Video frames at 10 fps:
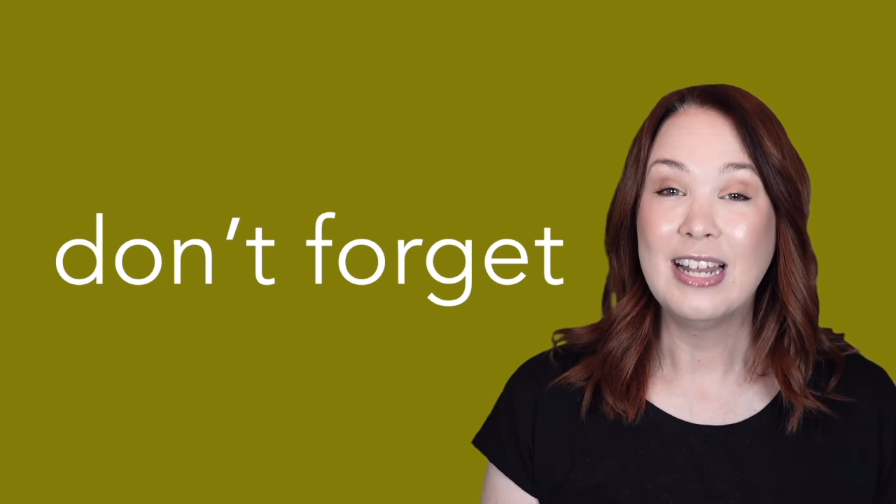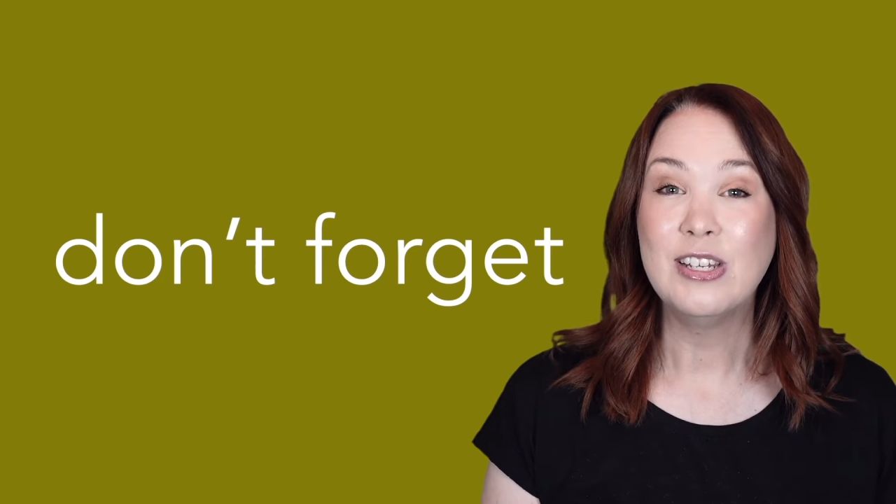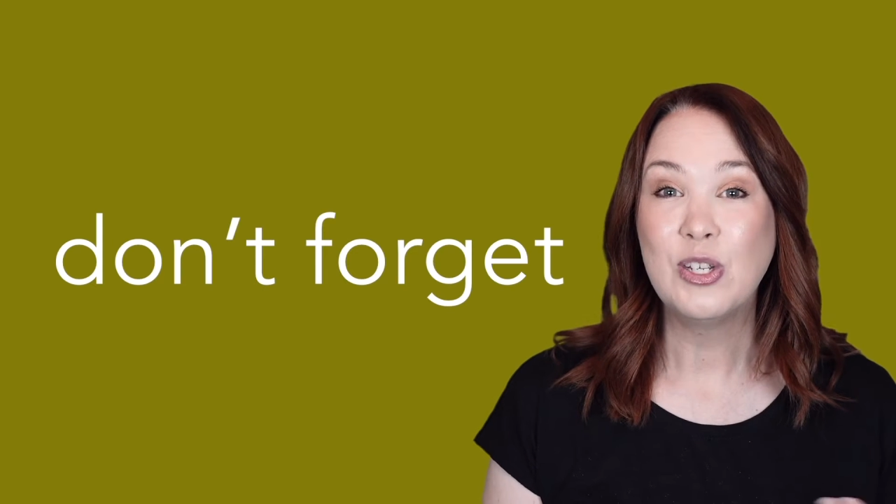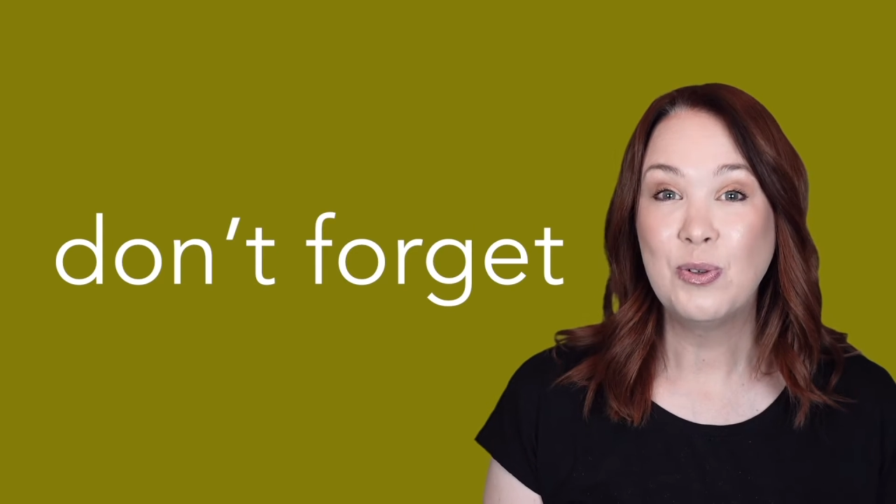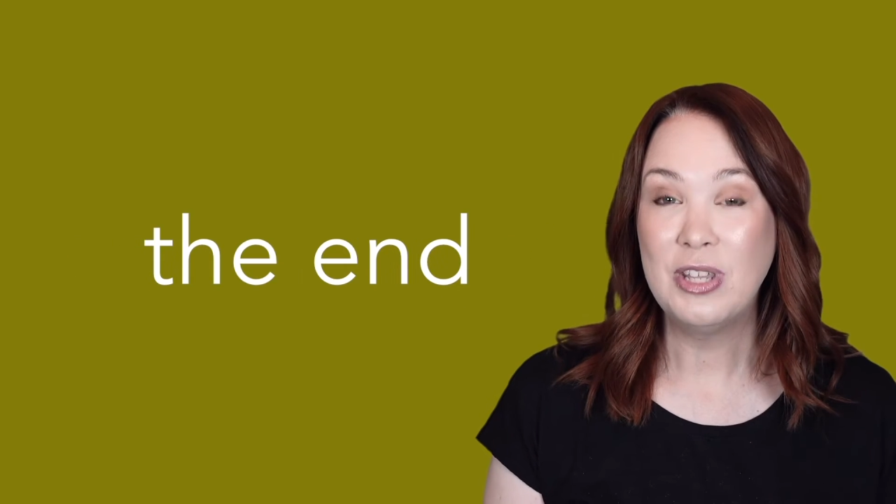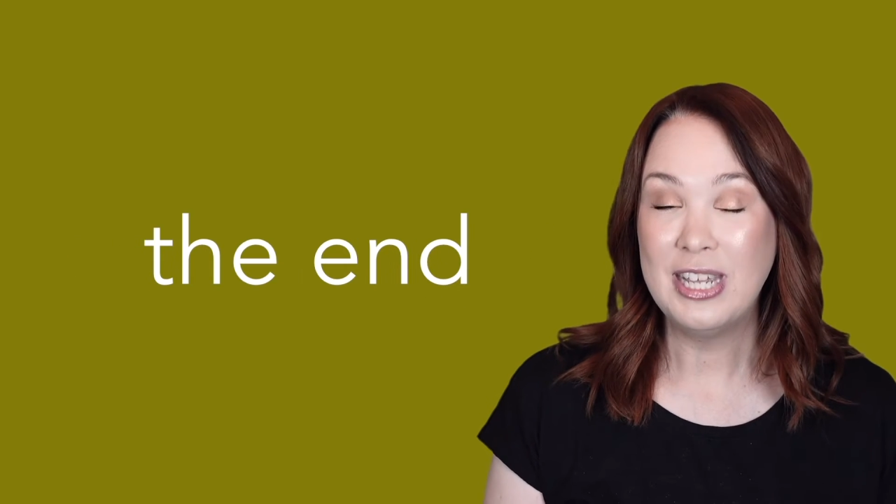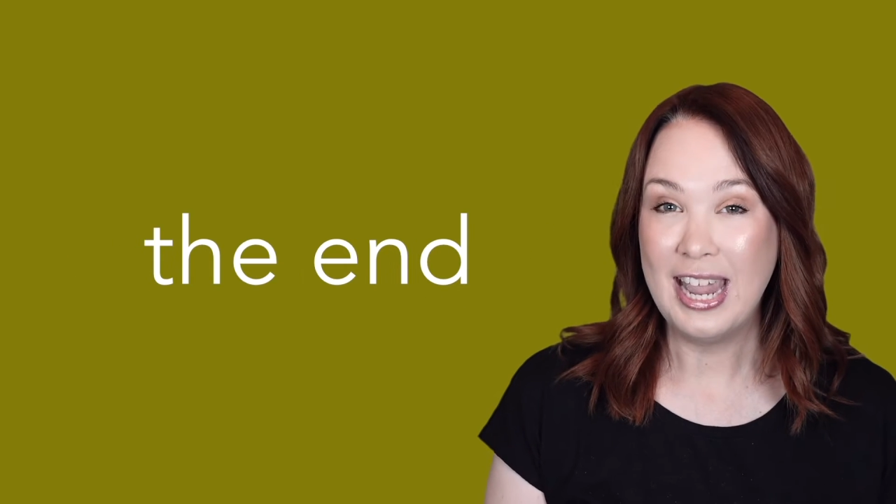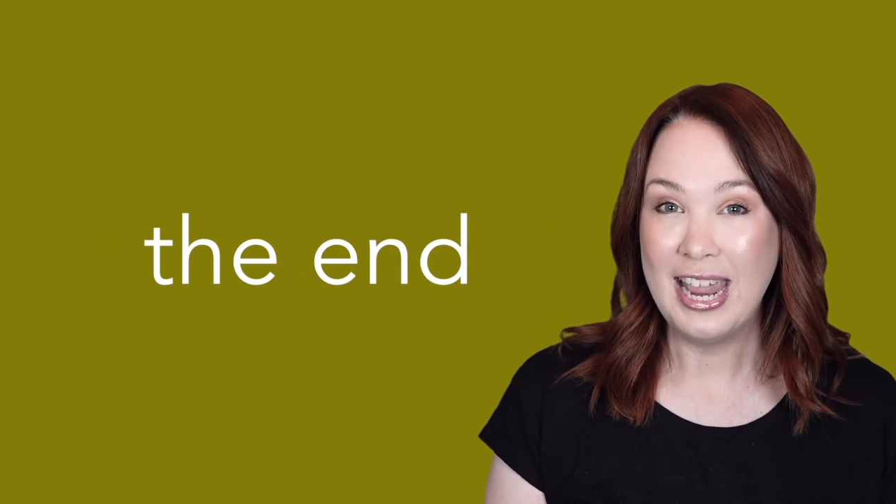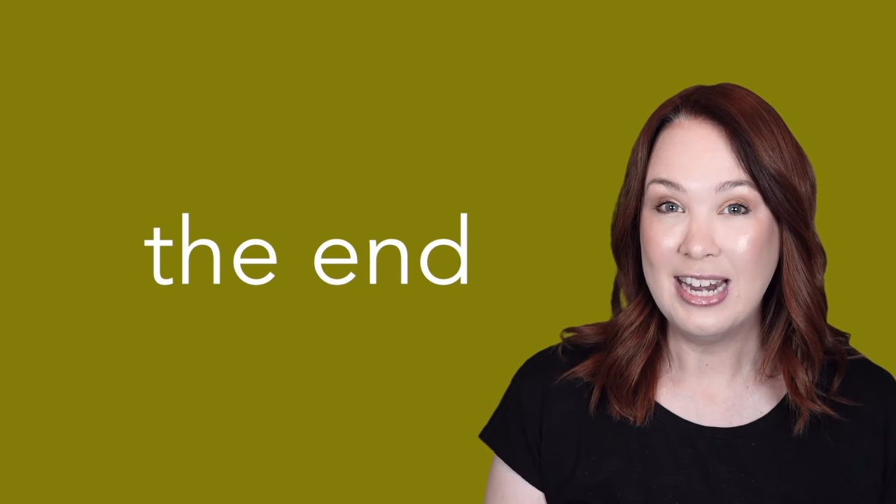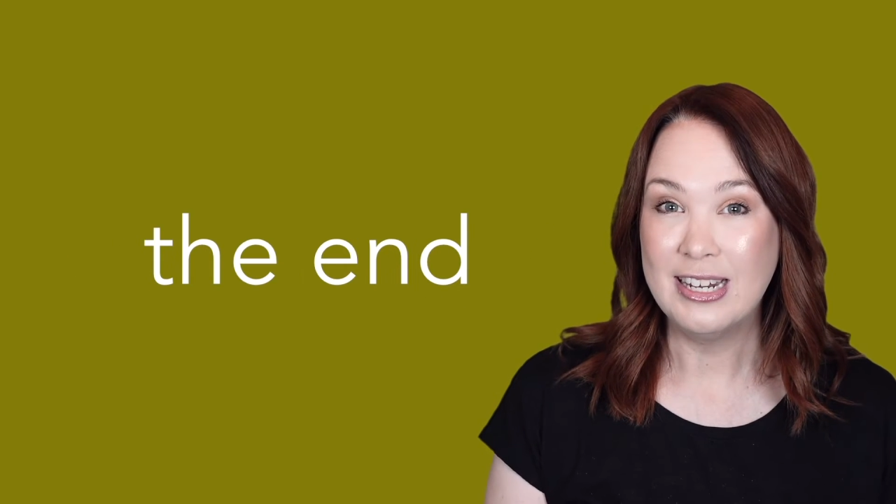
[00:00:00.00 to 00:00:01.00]
until the
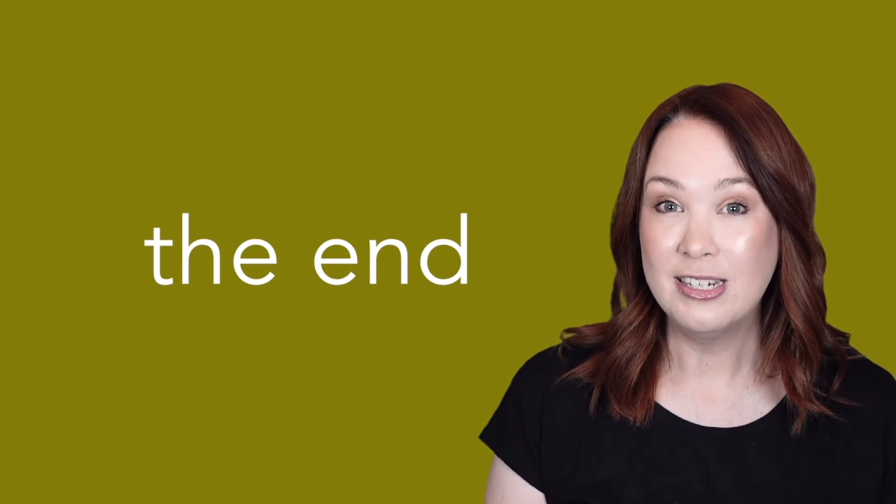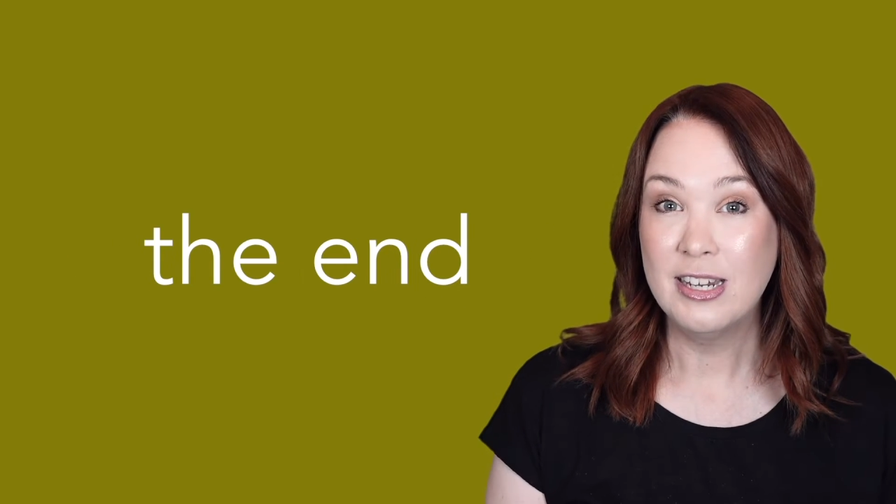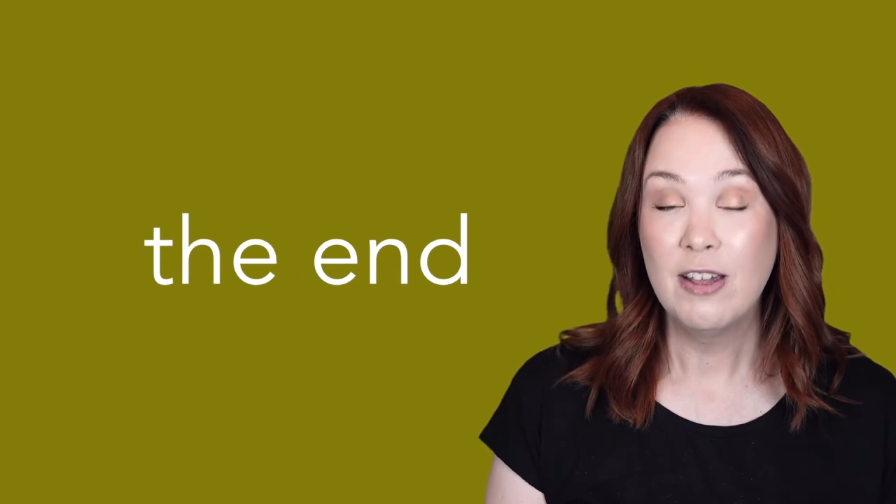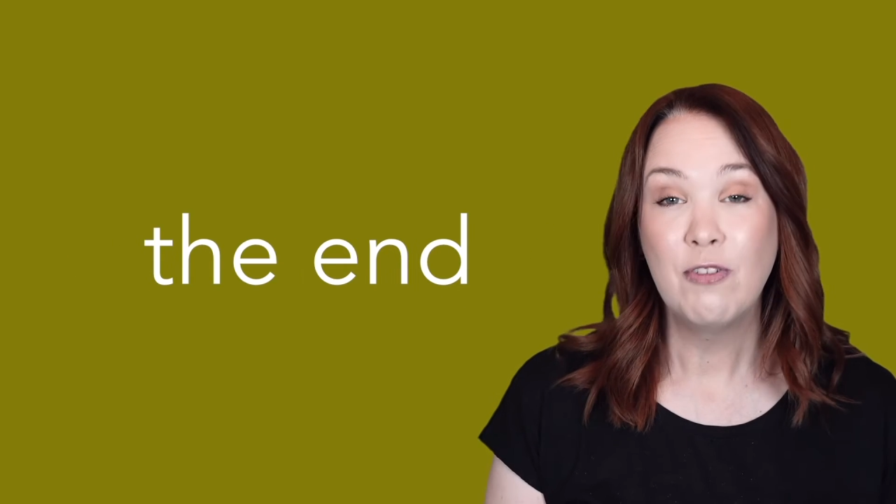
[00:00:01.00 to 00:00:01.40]
end